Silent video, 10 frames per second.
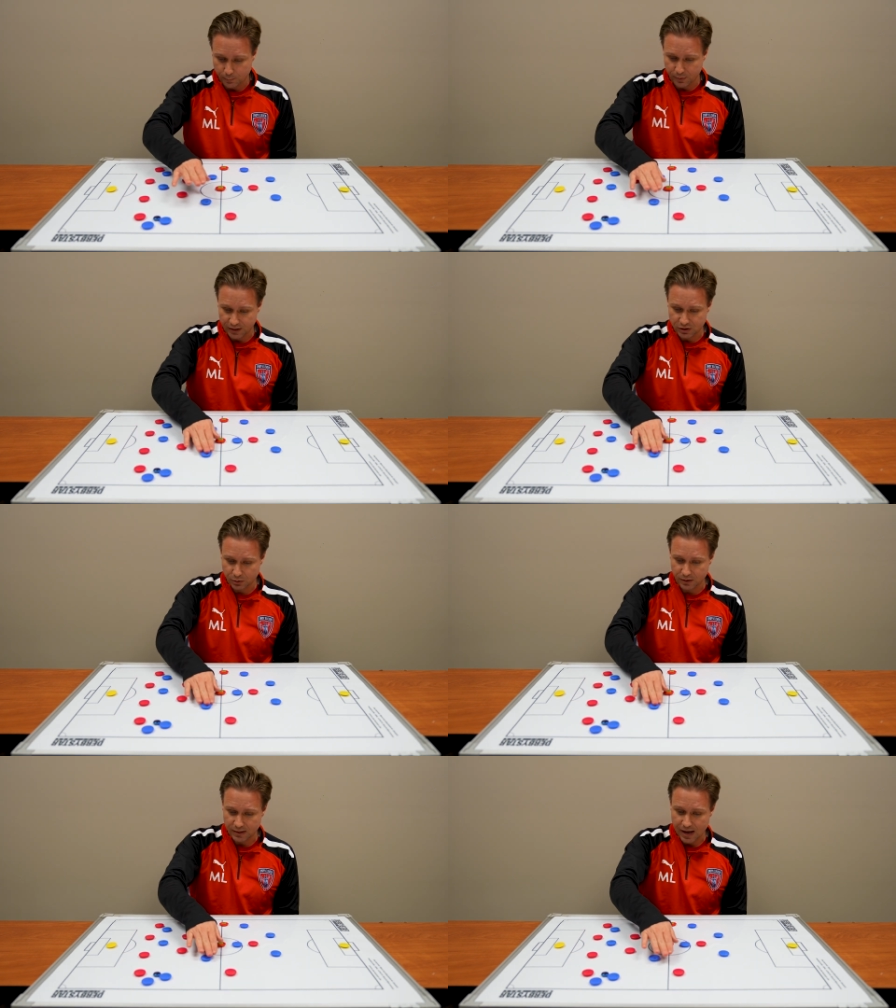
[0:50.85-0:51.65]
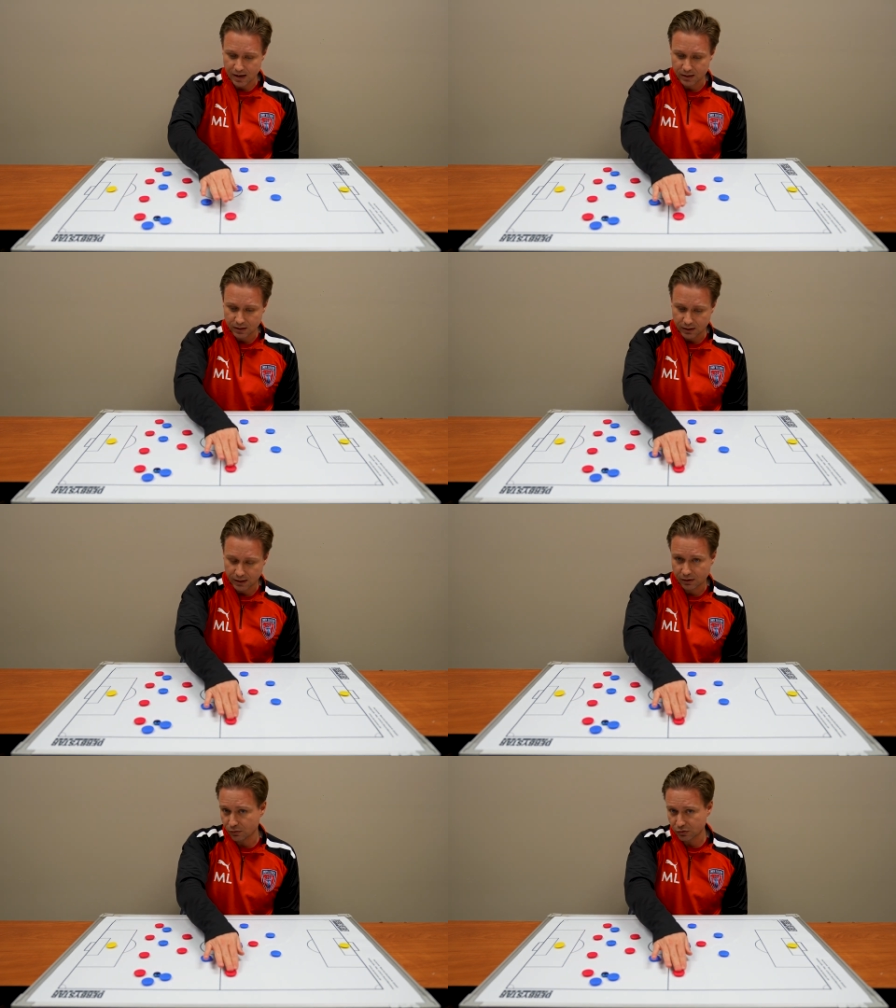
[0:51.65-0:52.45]
But in doing that,
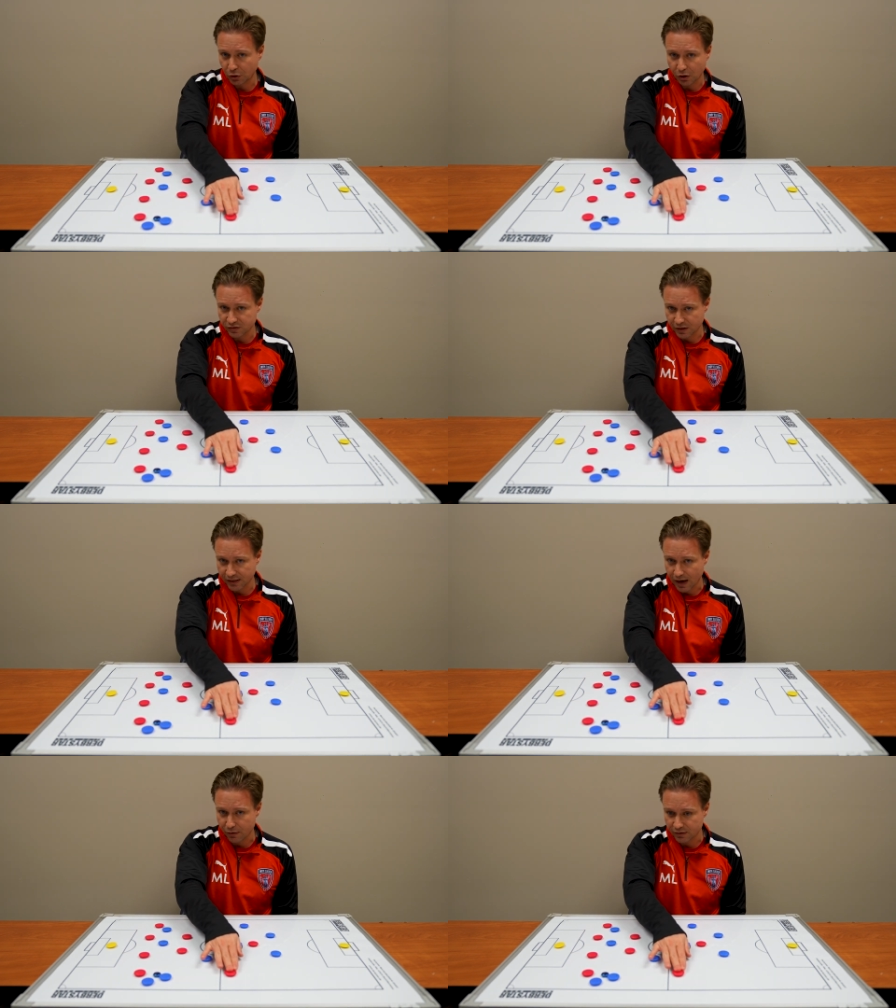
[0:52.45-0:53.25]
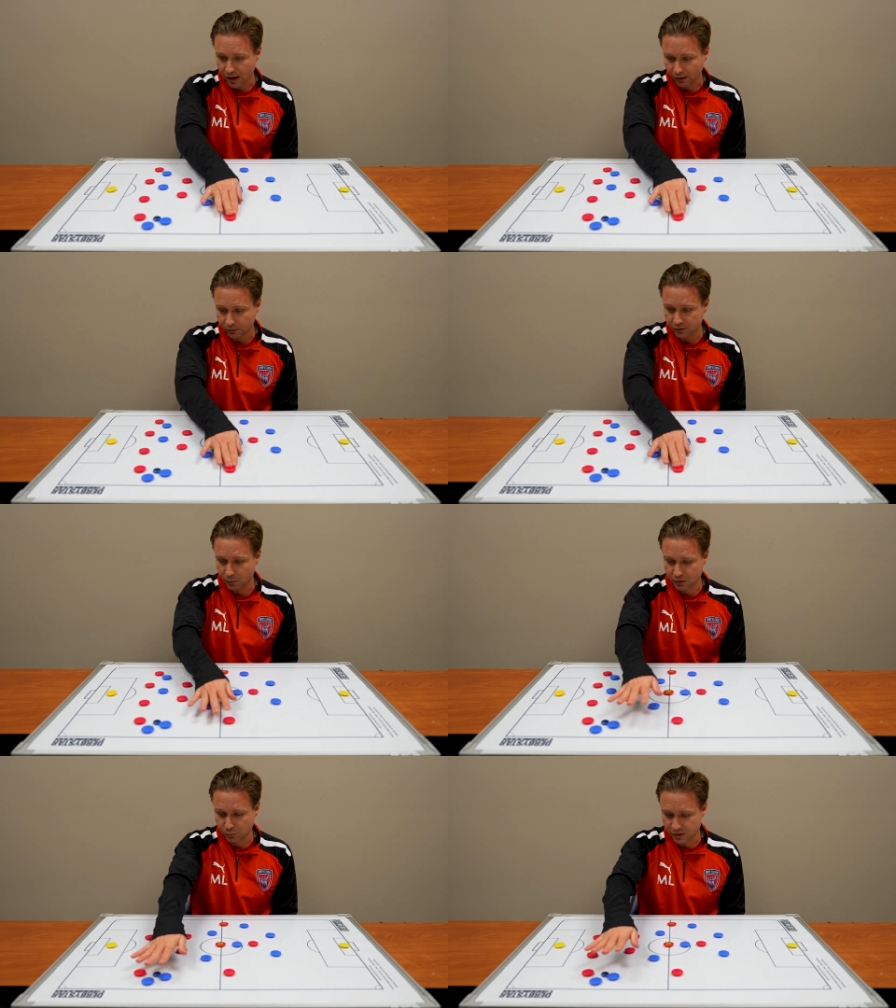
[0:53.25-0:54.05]
he could also hurt us on a counter attack.
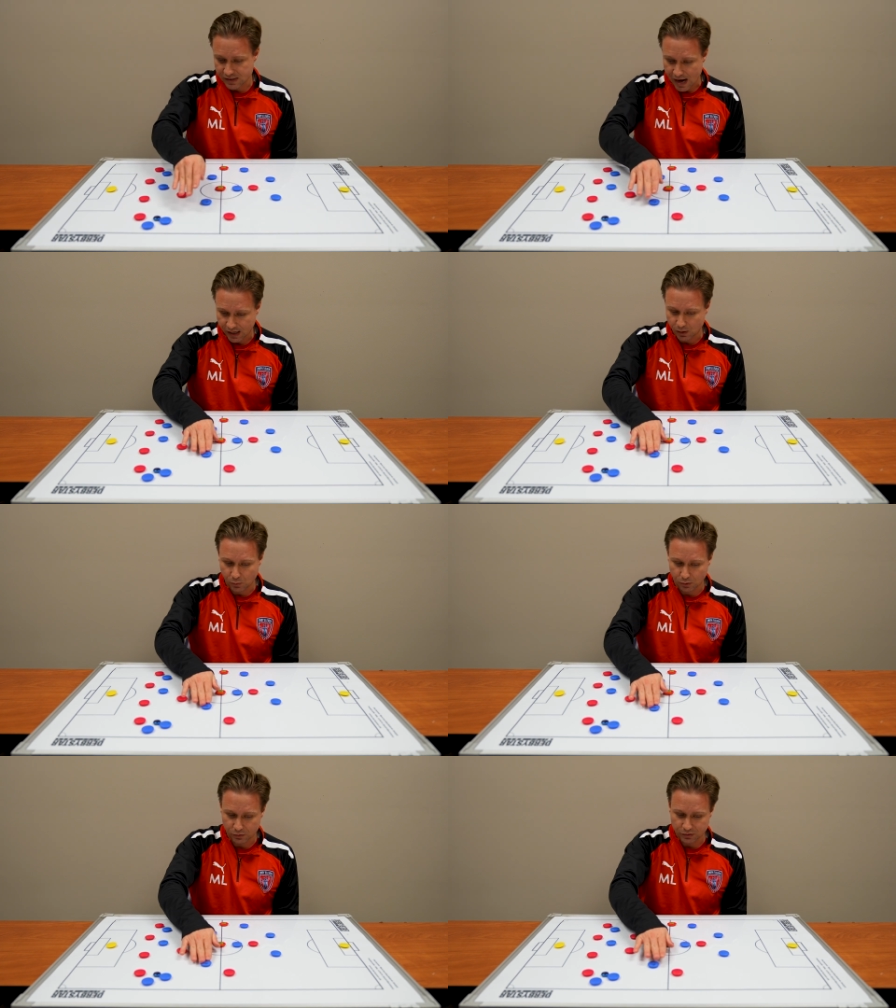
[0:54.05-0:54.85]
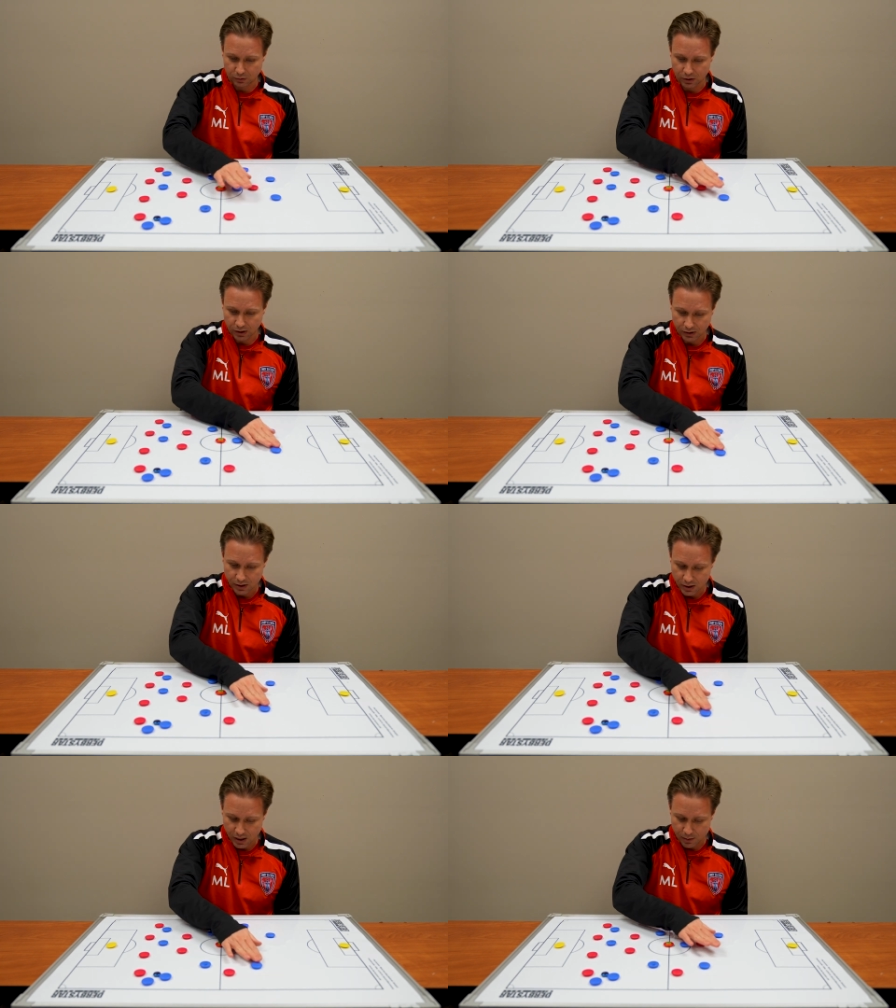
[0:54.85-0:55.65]
So as we're attacking, we'll also look
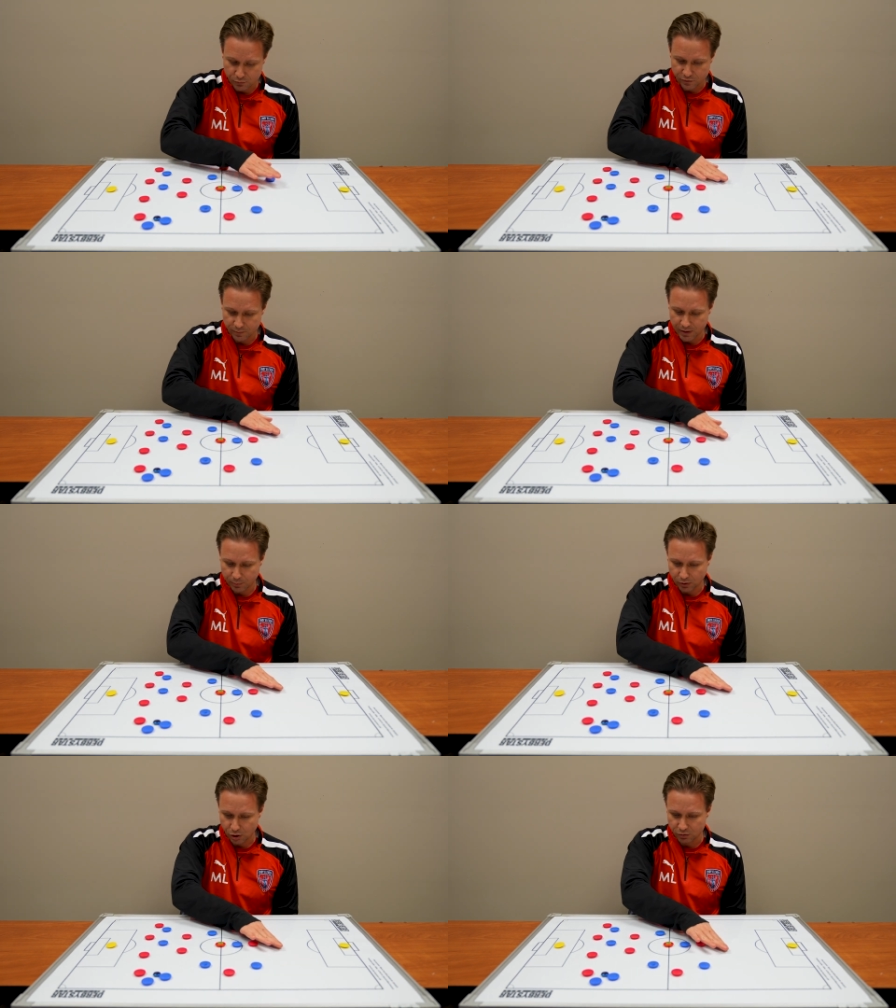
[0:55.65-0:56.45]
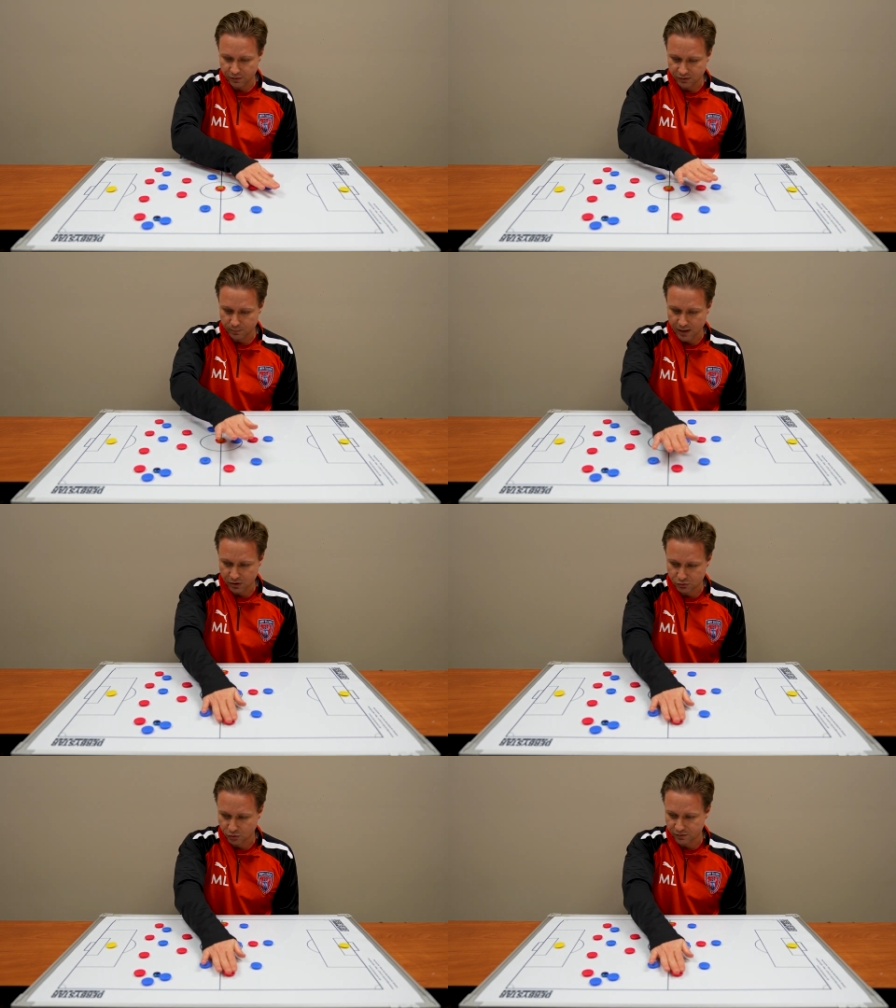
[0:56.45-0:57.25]
at moving people over to
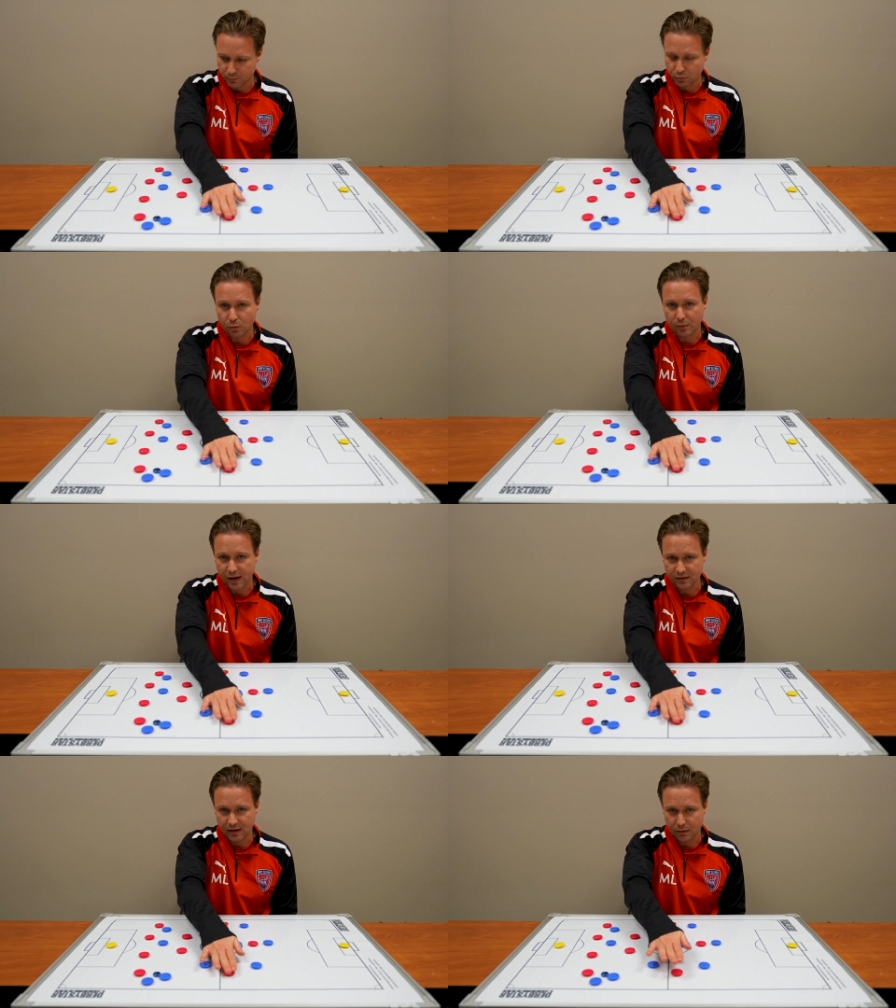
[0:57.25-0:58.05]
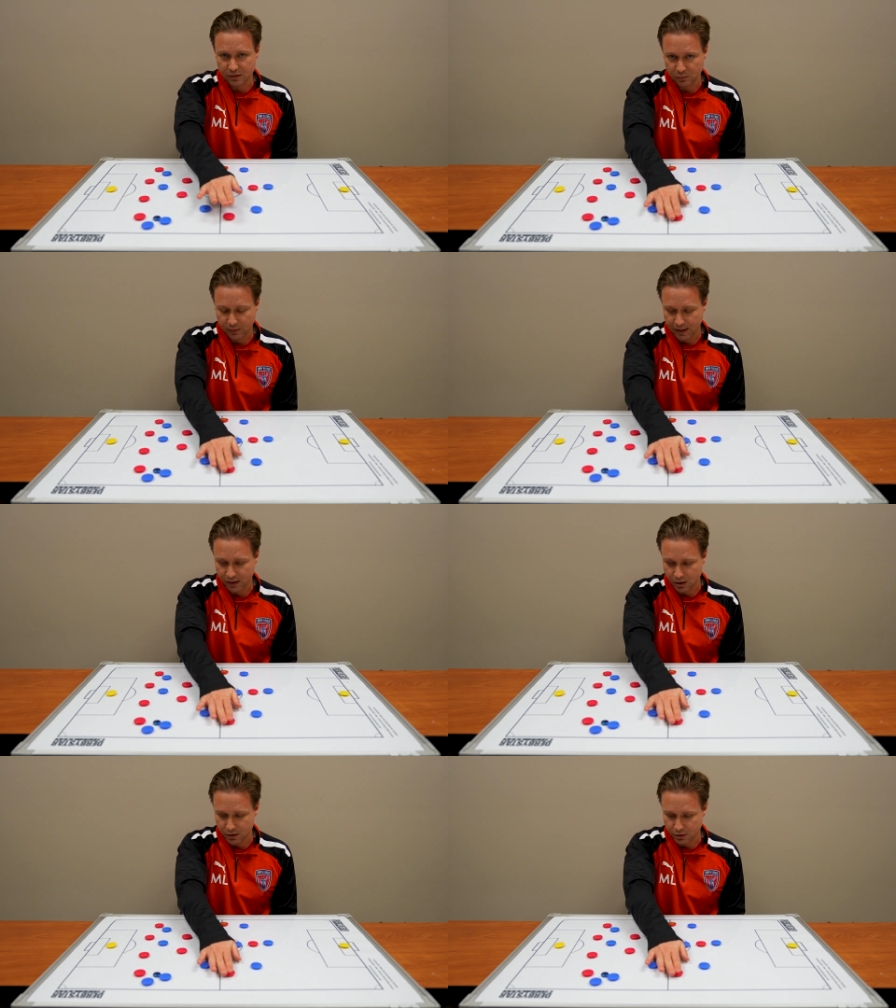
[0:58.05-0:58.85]
make sure if the ball breaks out, this
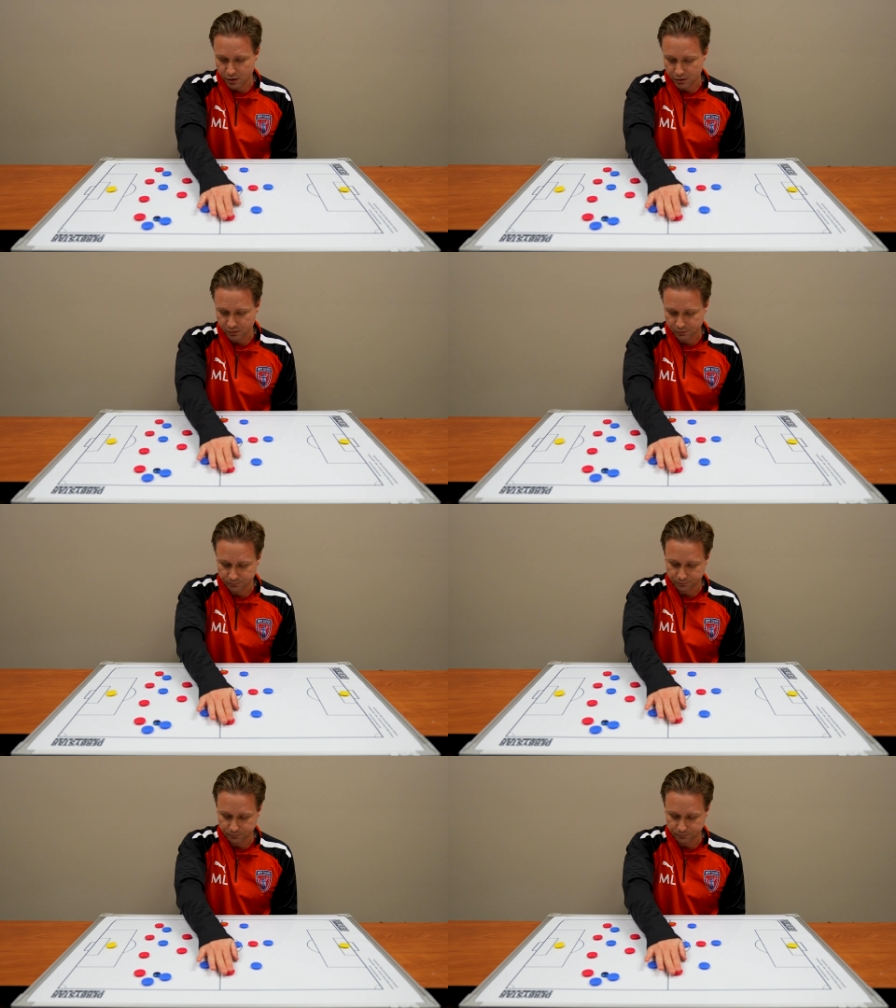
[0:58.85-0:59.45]
player can't hurt us.